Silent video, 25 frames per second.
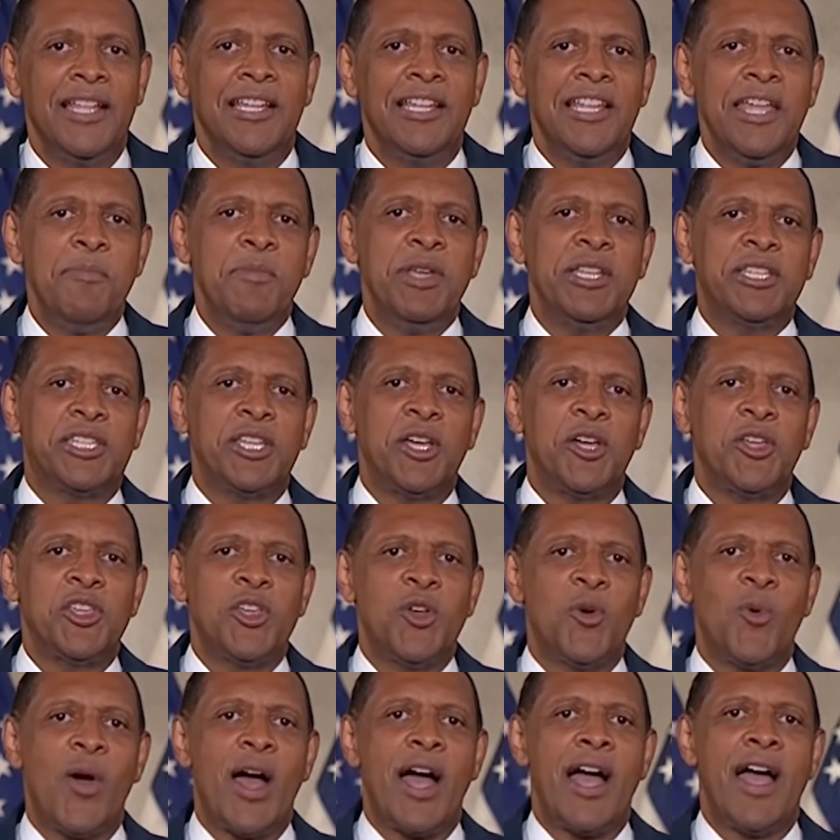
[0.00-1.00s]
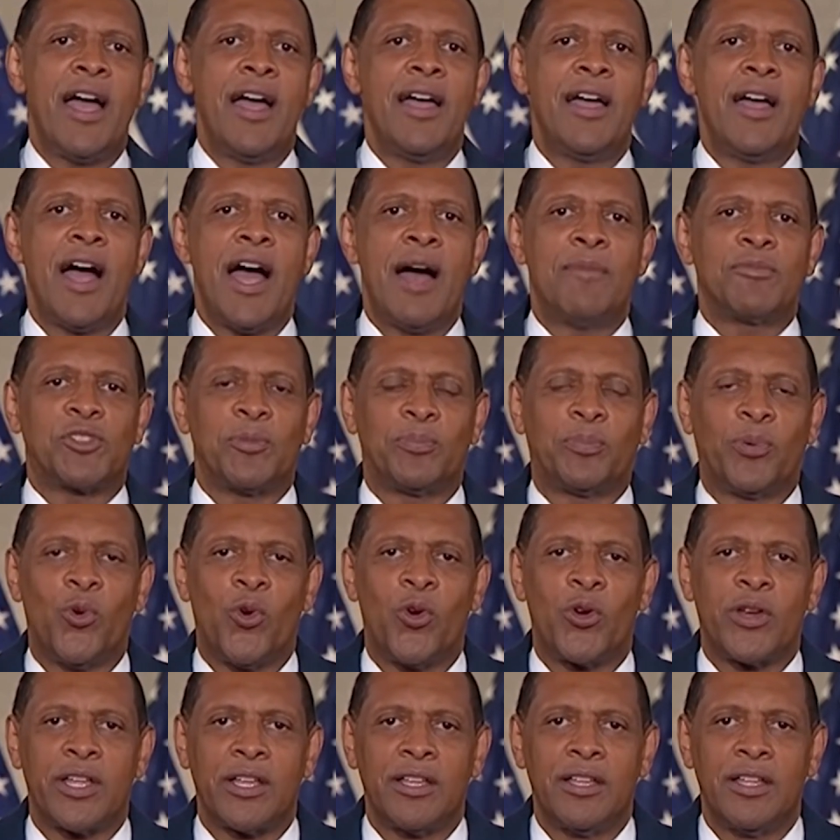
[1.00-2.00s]
Let me tell you why I'm
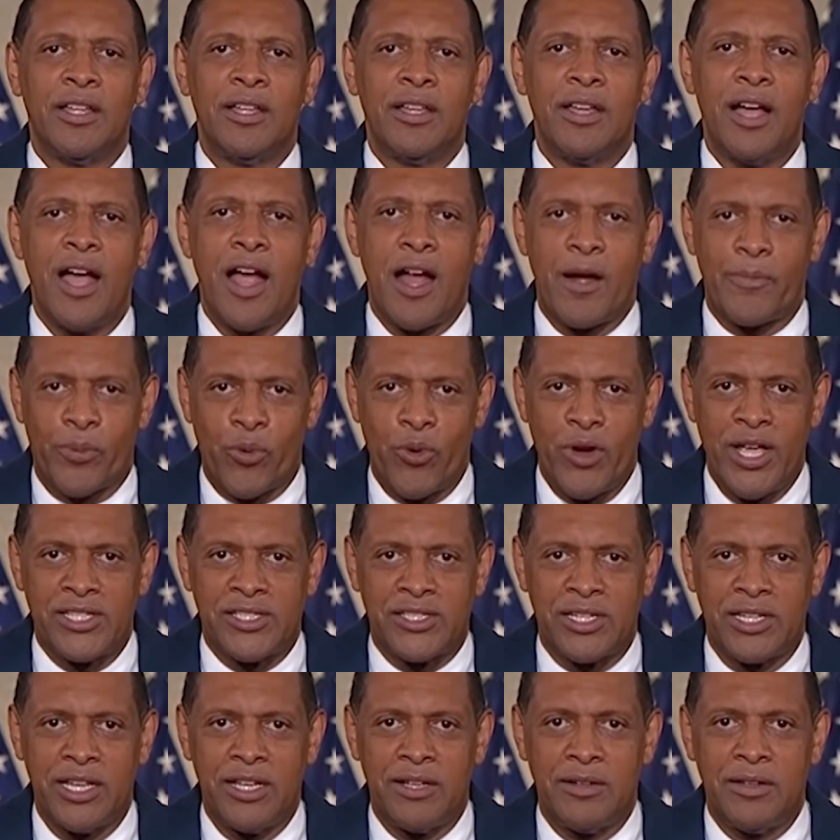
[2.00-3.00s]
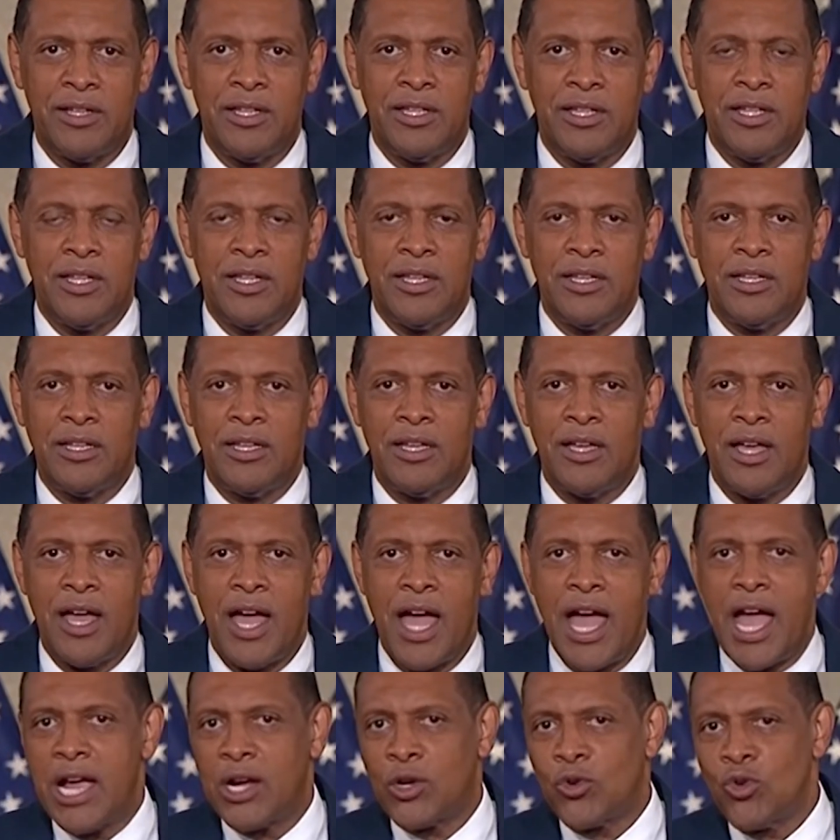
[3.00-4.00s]
supporting our president.
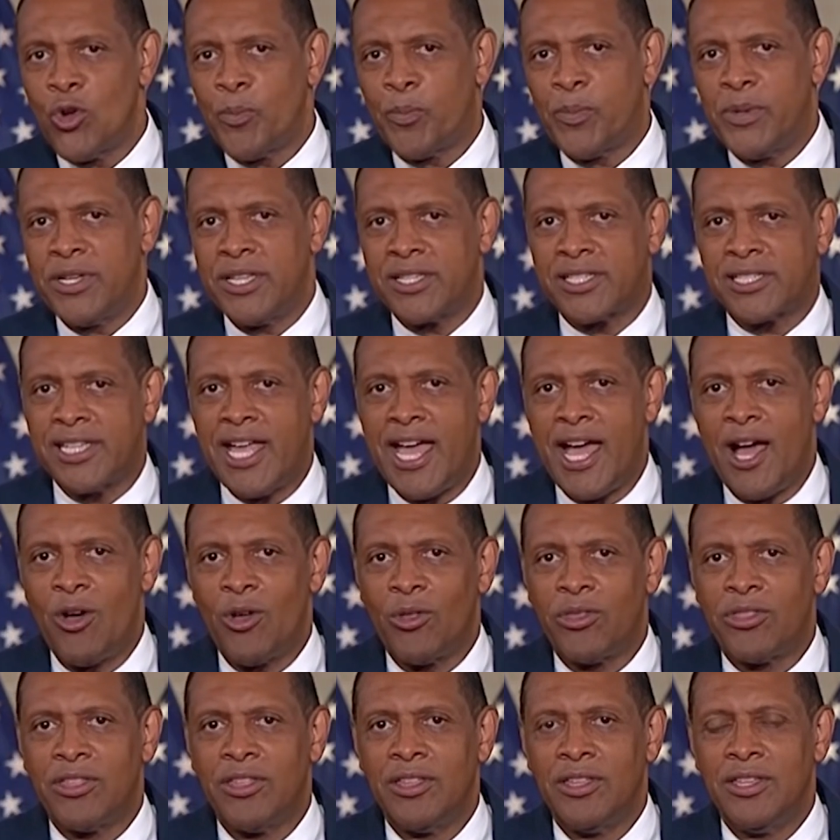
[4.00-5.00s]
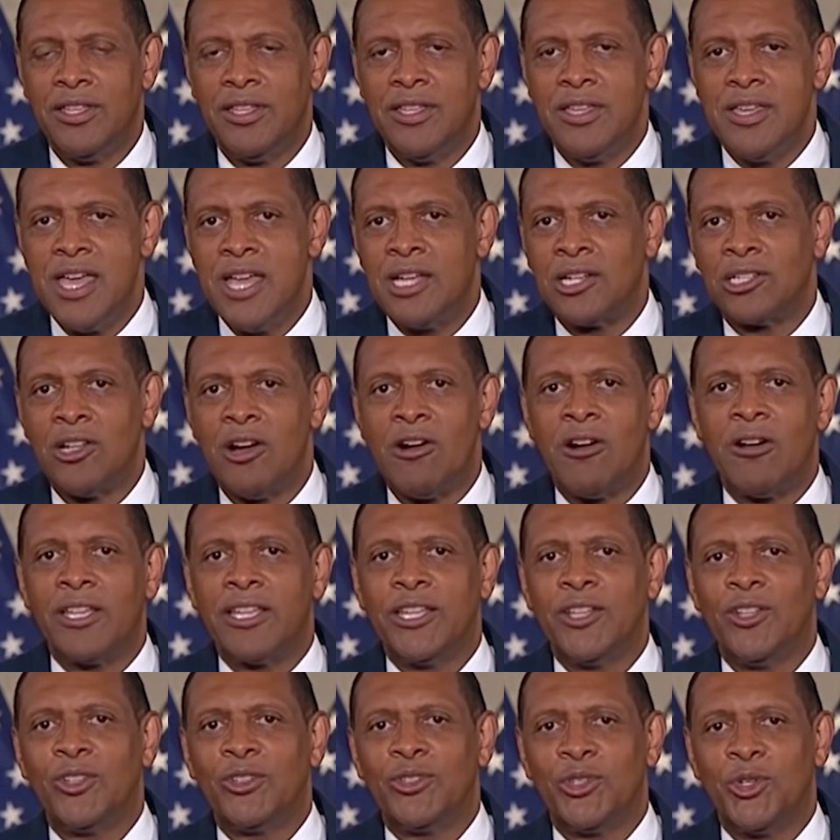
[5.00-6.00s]
I grew up in the South, in Laurel
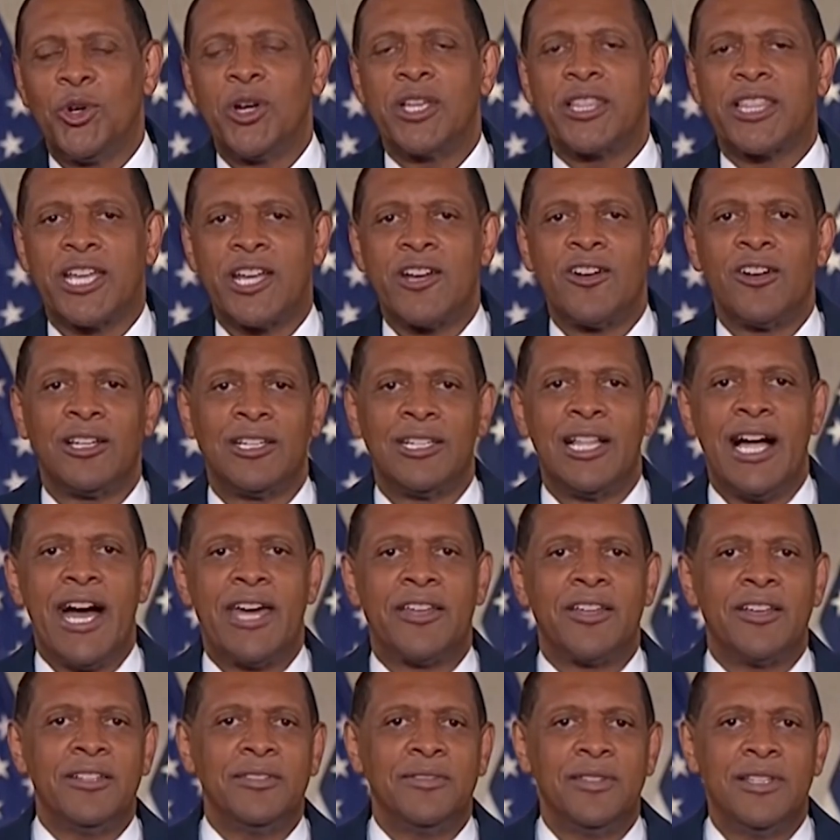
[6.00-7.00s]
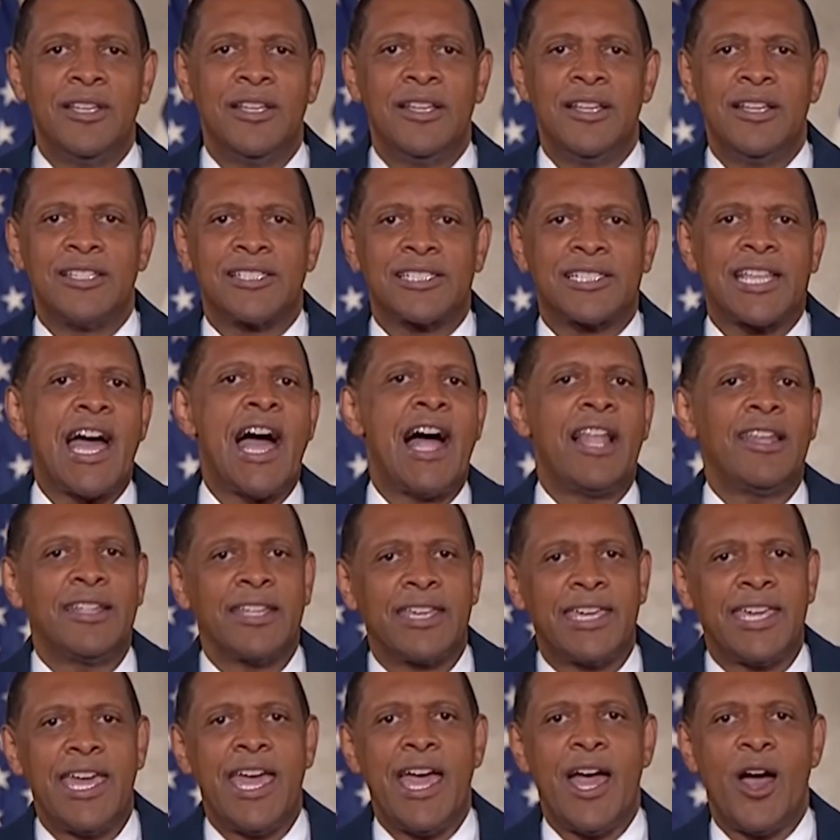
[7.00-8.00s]
Hill, North Carolina,
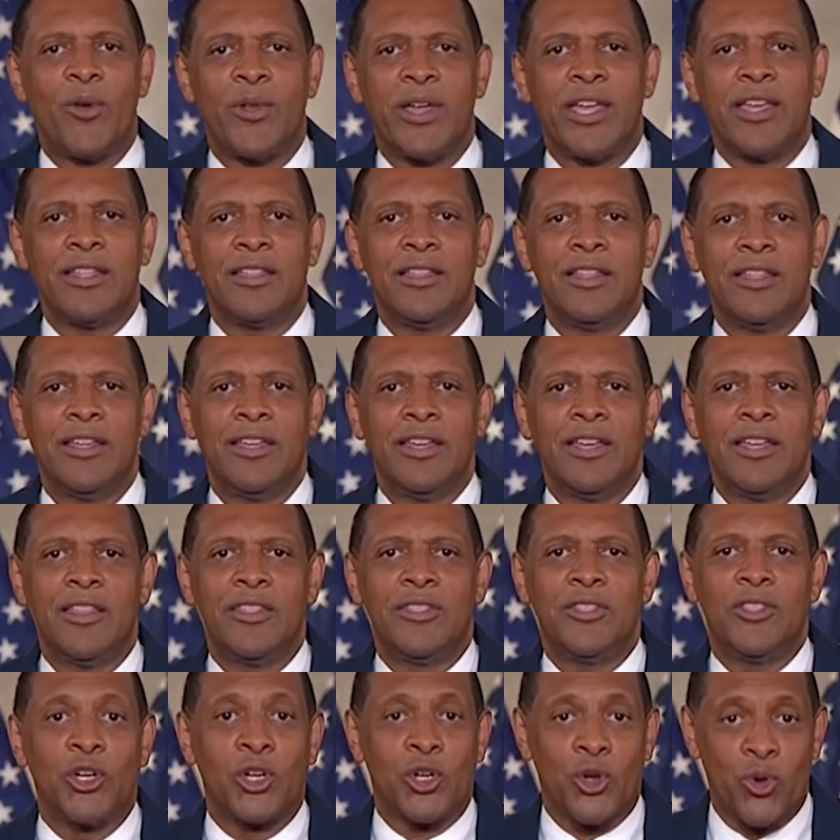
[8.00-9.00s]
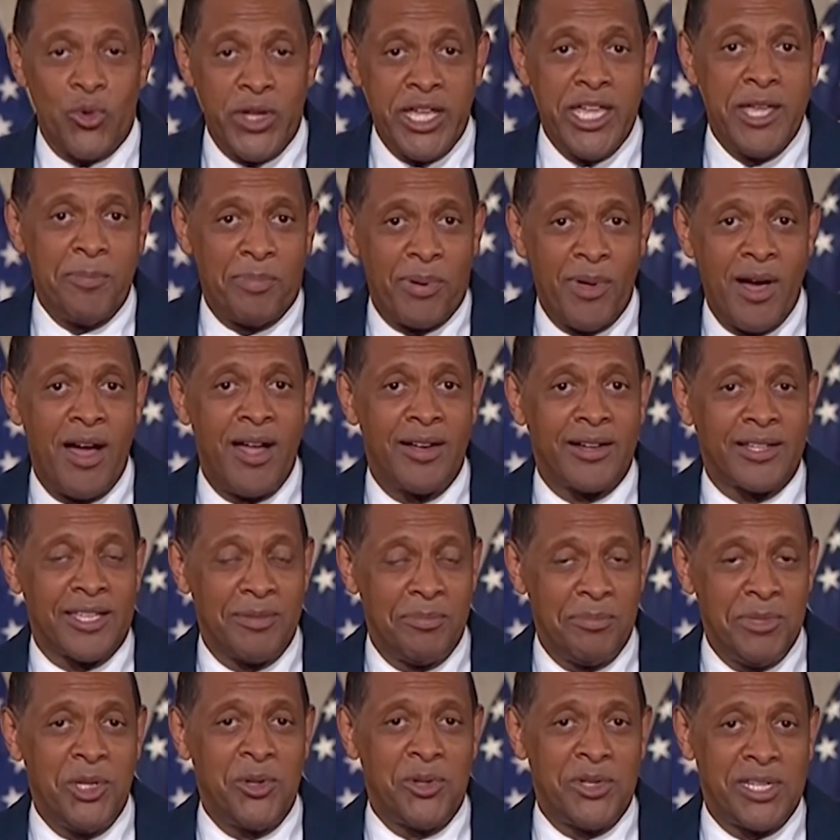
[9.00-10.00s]
Scotland County, the Green Pond
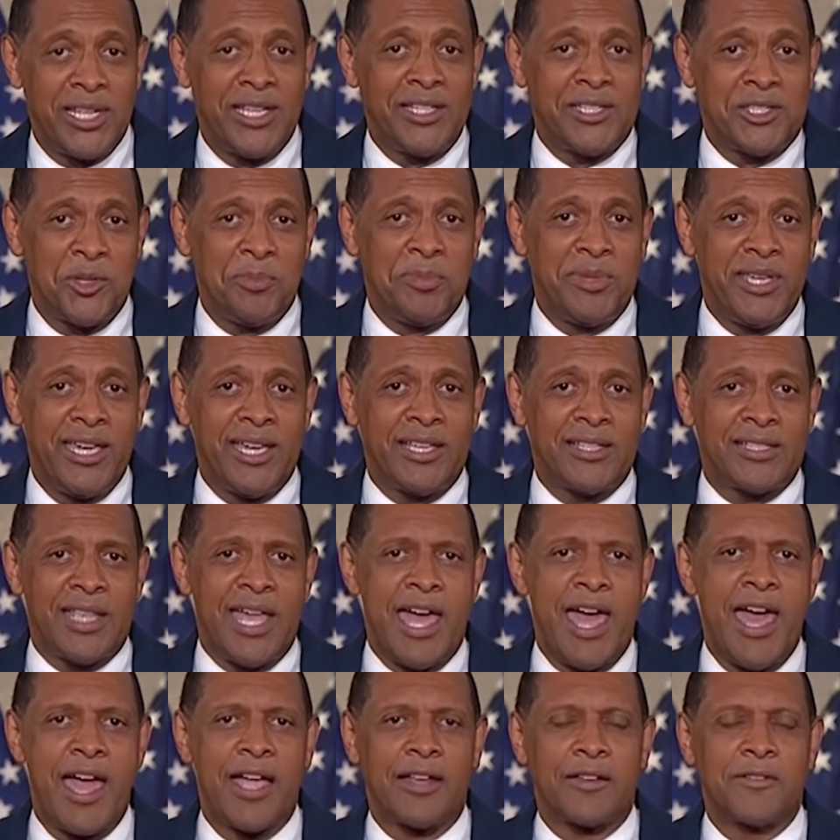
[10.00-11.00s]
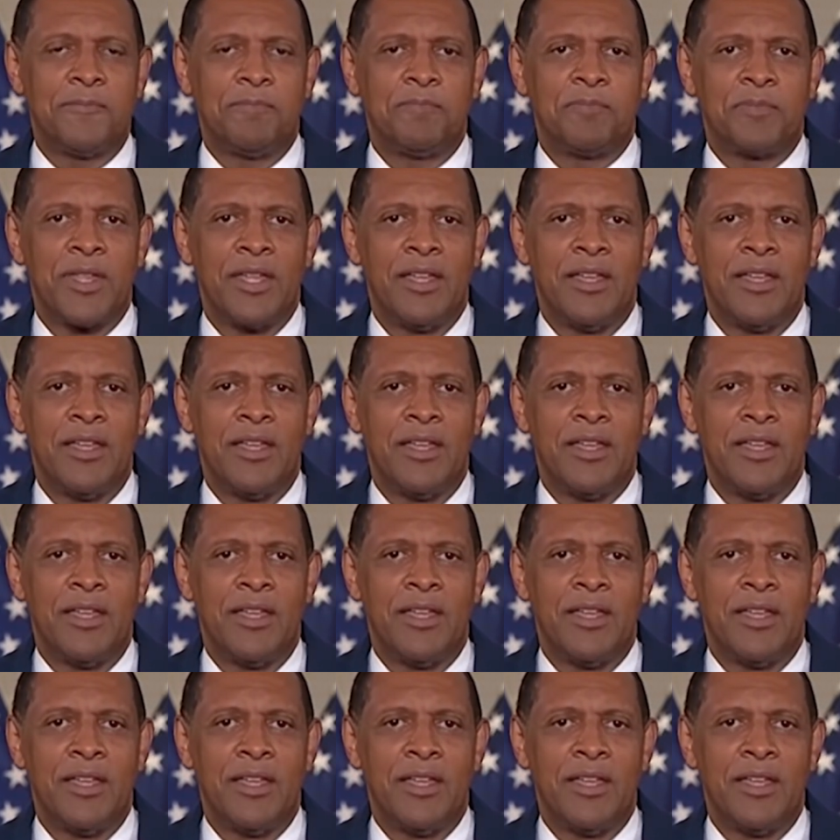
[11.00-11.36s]
community to be exact.